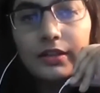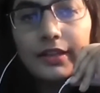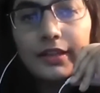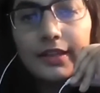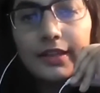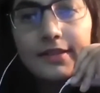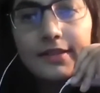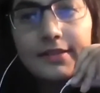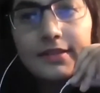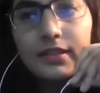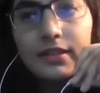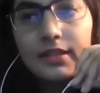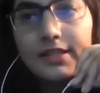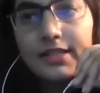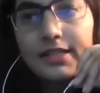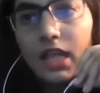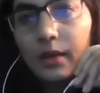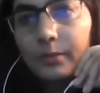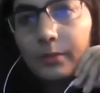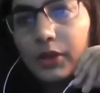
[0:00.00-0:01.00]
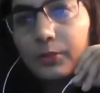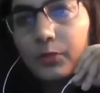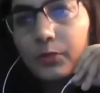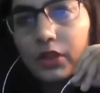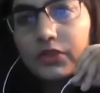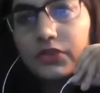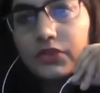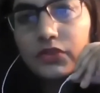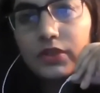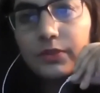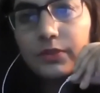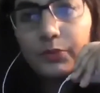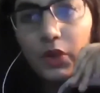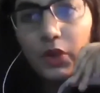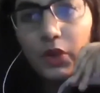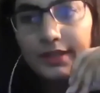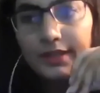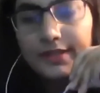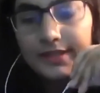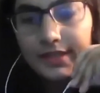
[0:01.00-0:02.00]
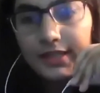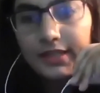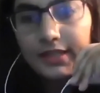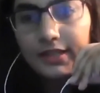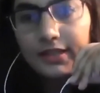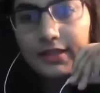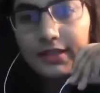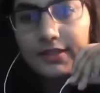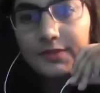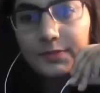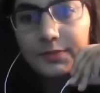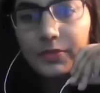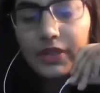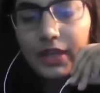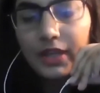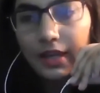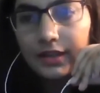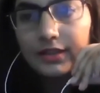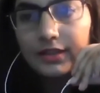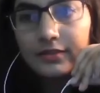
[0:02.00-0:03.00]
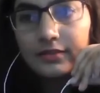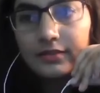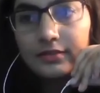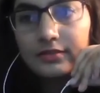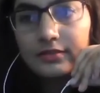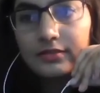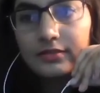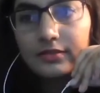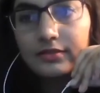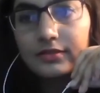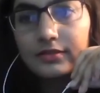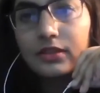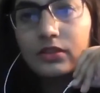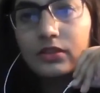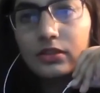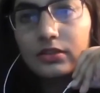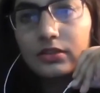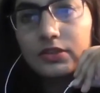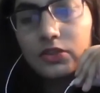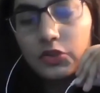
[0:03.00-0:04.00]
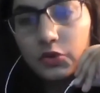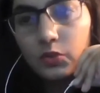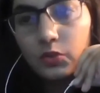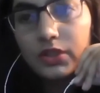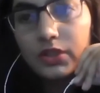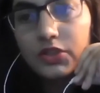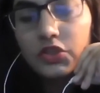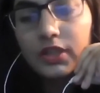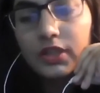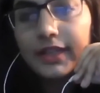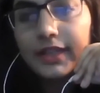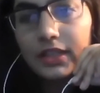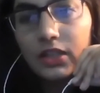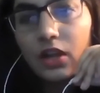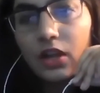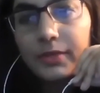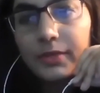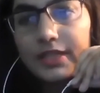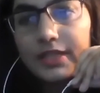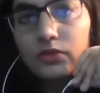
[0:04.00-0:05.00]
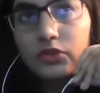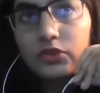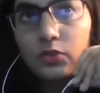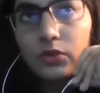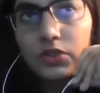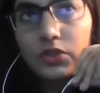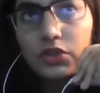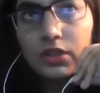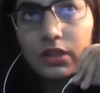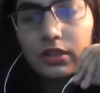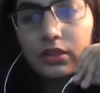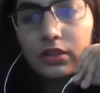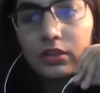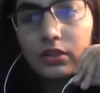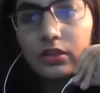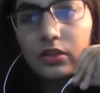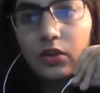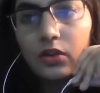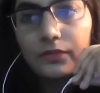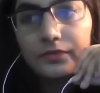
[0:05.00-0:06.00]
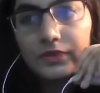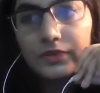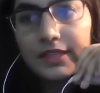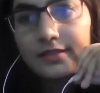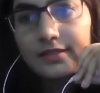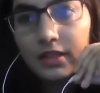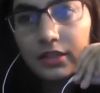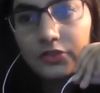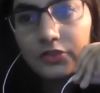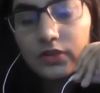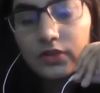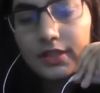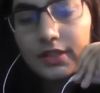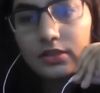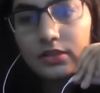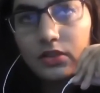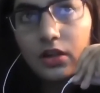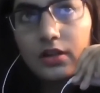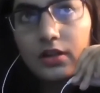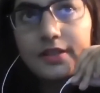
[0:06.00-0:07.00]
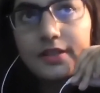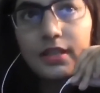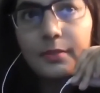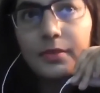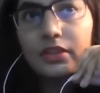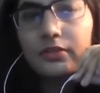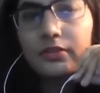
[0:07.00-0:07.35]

is the Islamic monetary policy is behind the situation, economic situation of these countries or some other